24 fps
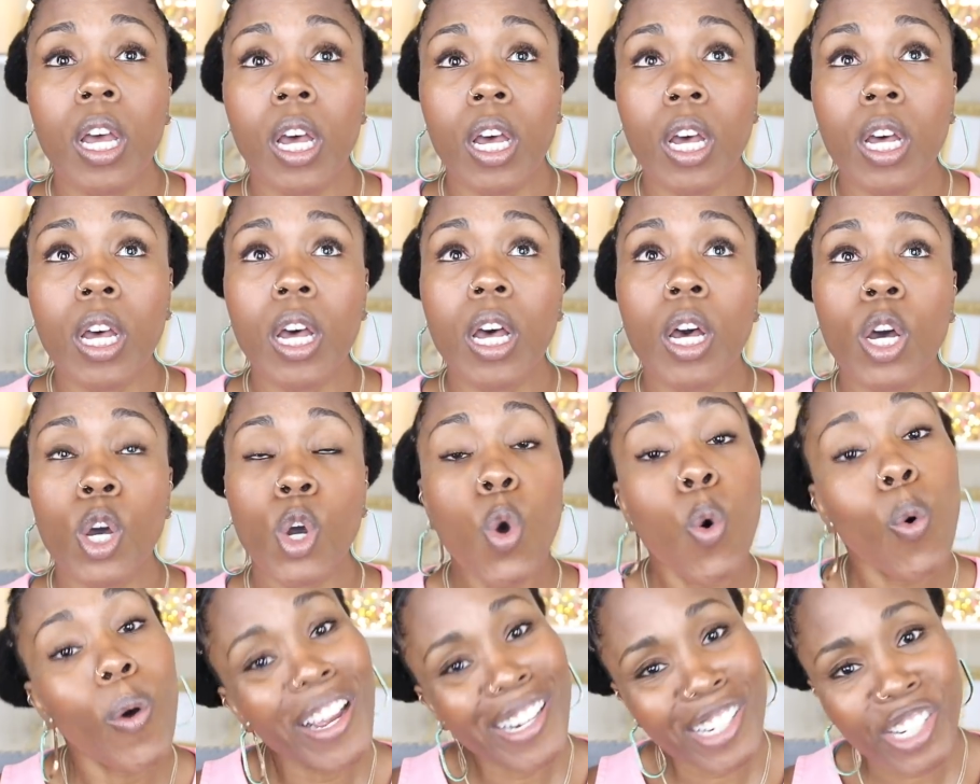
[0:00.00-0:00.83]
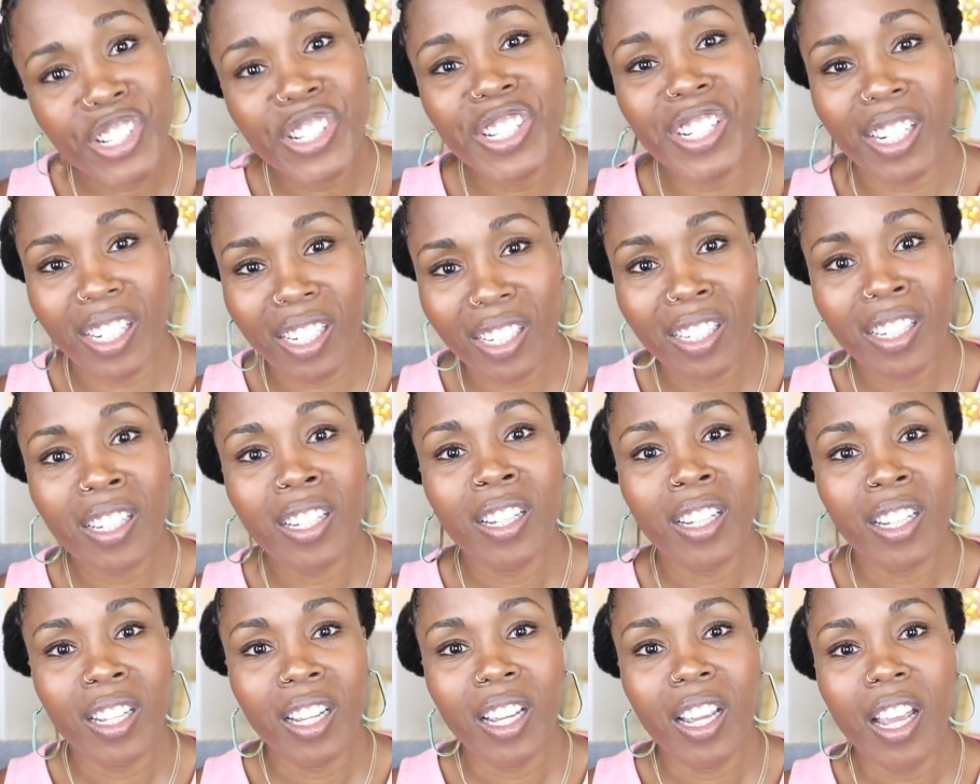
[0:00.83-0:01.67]
a, a question
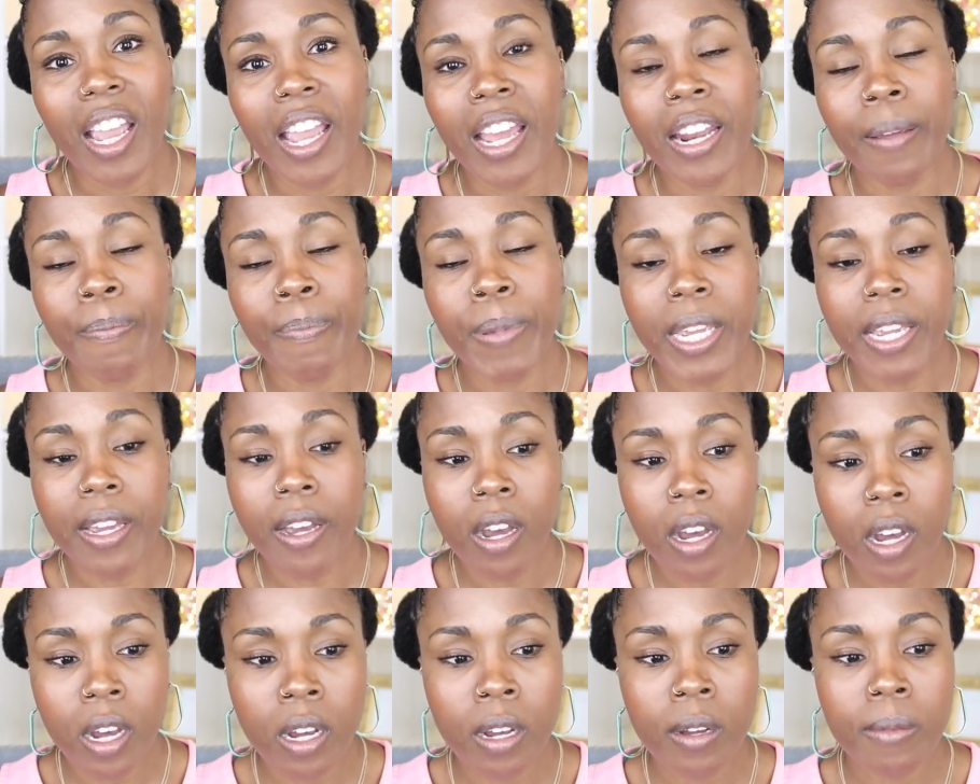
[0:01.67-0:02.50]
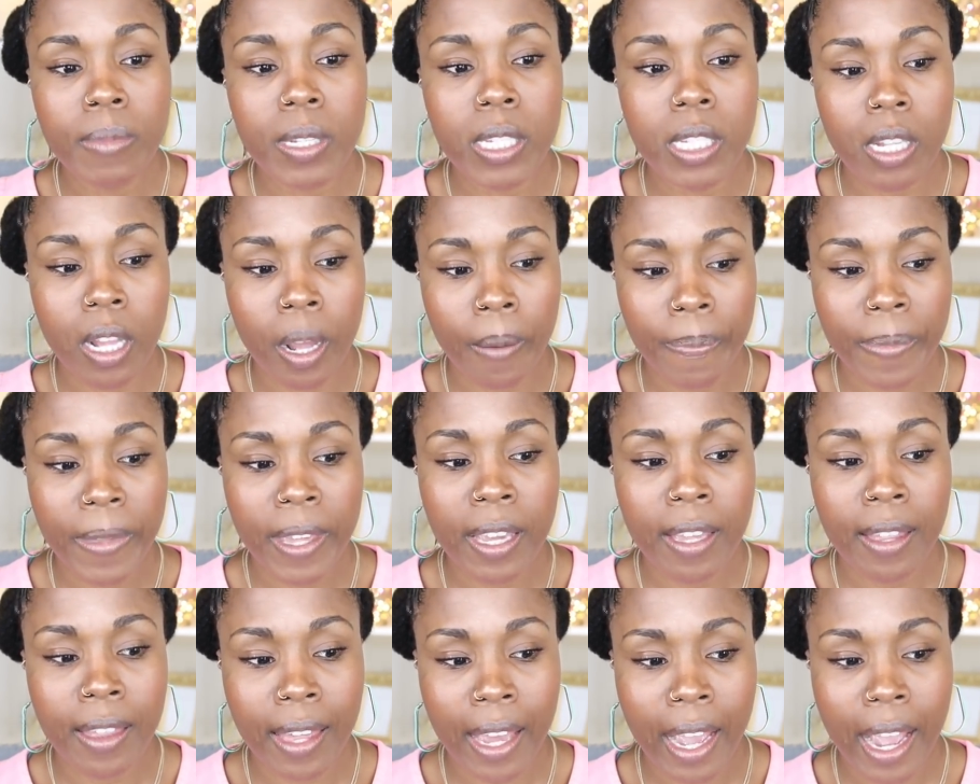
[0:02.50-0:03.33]
and it becomes
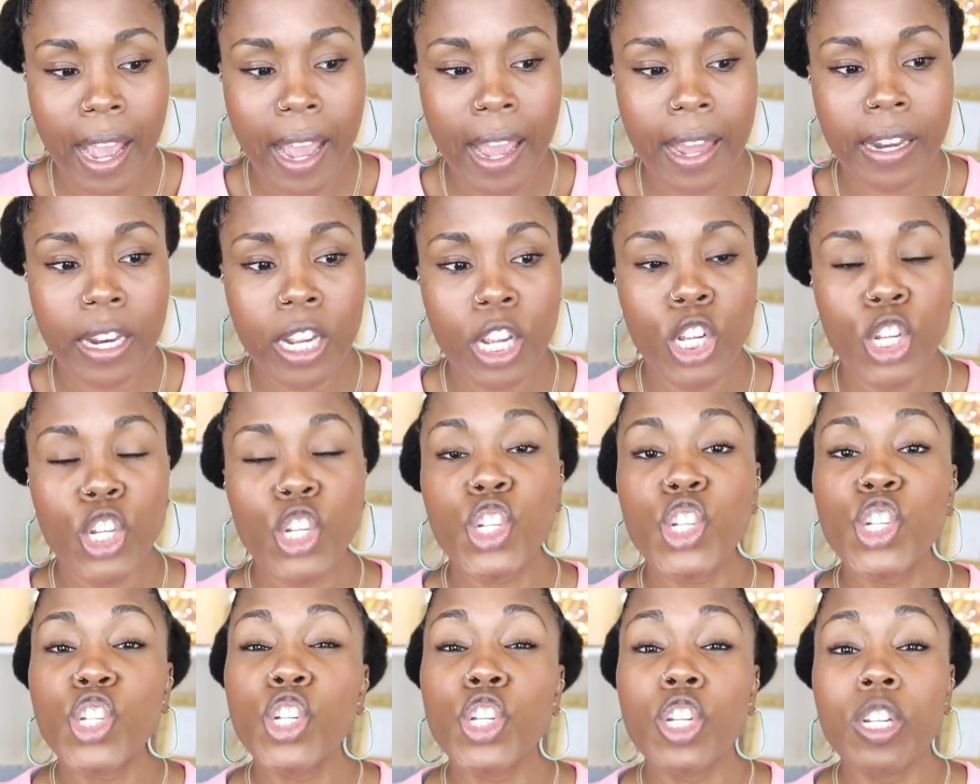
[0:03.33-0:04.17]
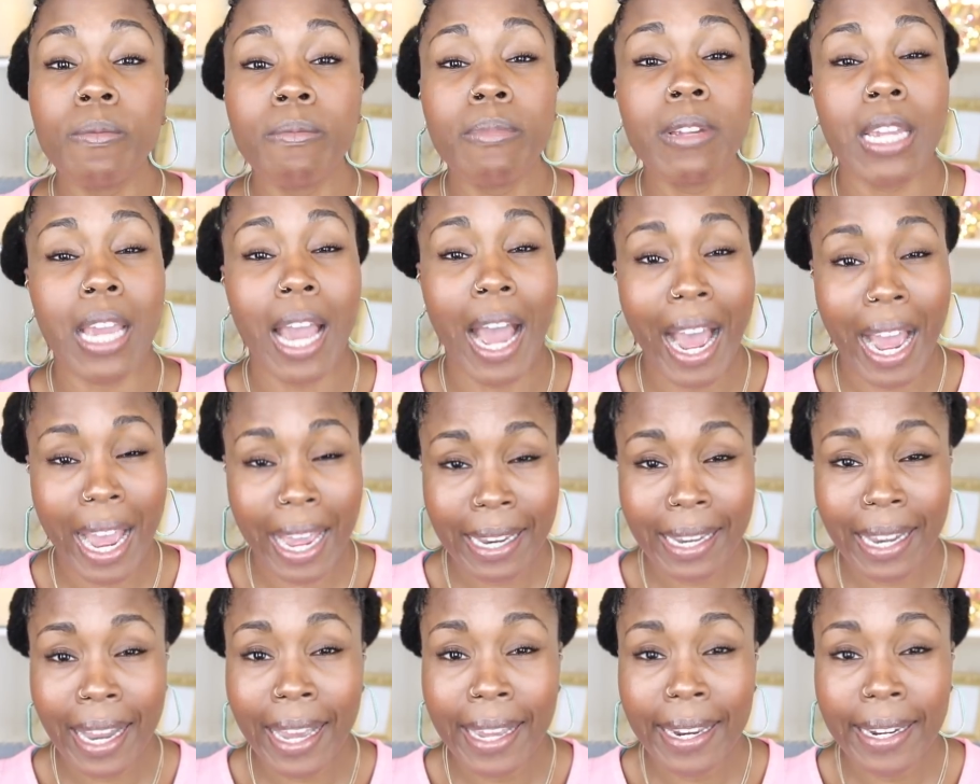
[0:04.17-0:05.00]
something that should be
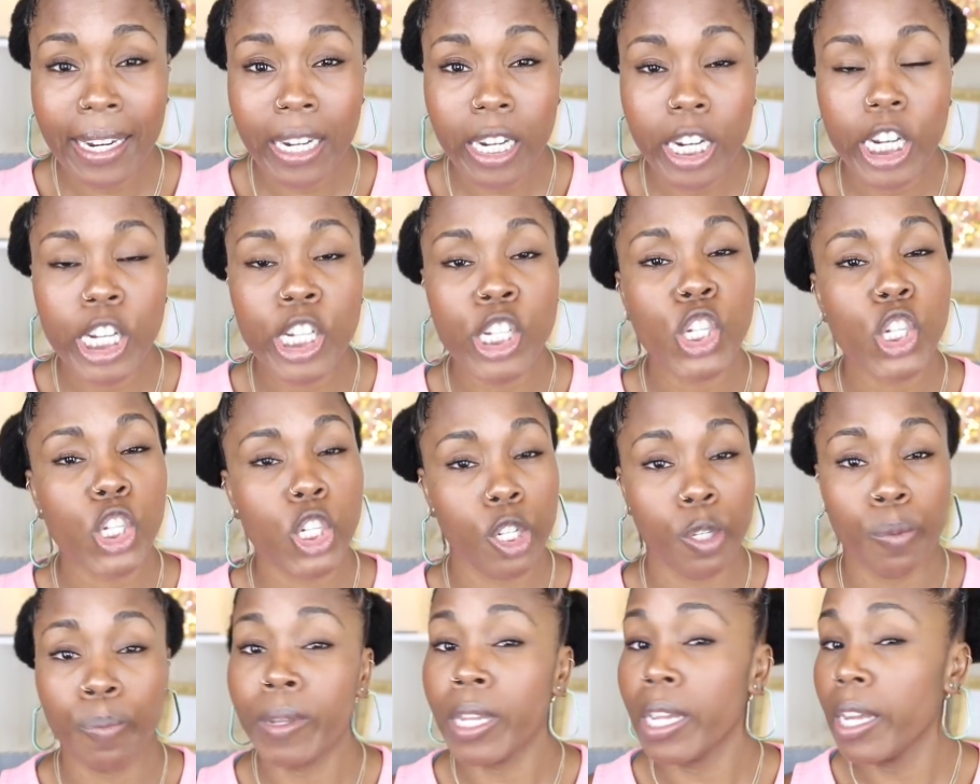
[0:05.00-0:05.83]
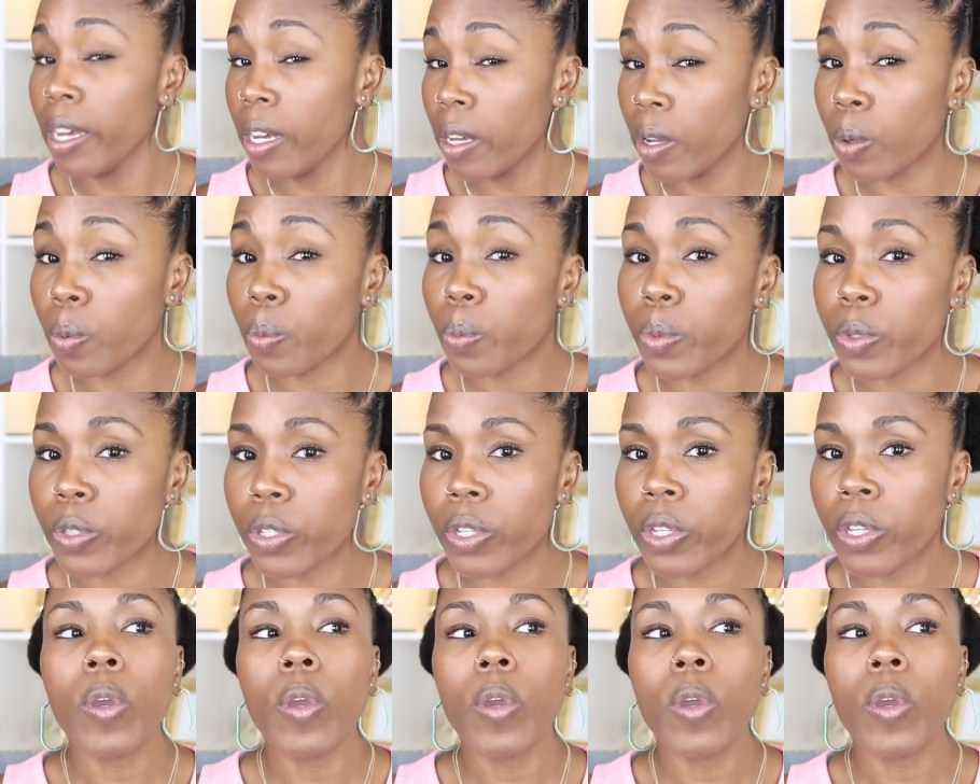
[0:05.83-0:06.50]
highlighted and should be helped.